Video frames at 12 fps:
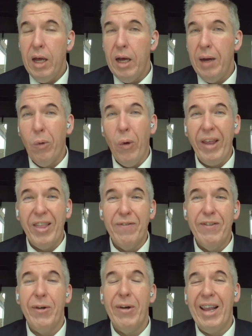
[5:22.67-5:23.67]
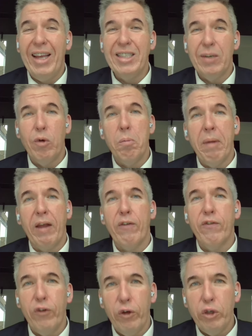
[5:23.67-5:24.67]
or at the very least, it will make
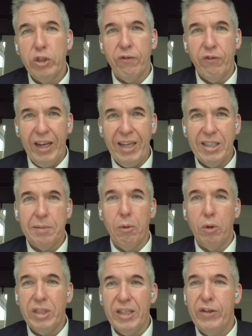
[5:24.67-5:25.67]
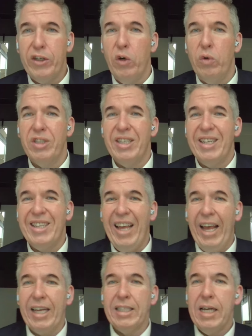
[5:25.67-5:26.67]
future visas more difficult to
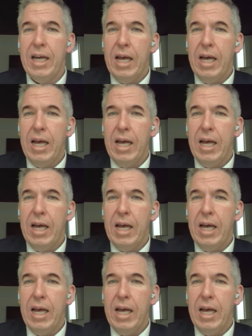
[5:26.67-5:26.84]
get.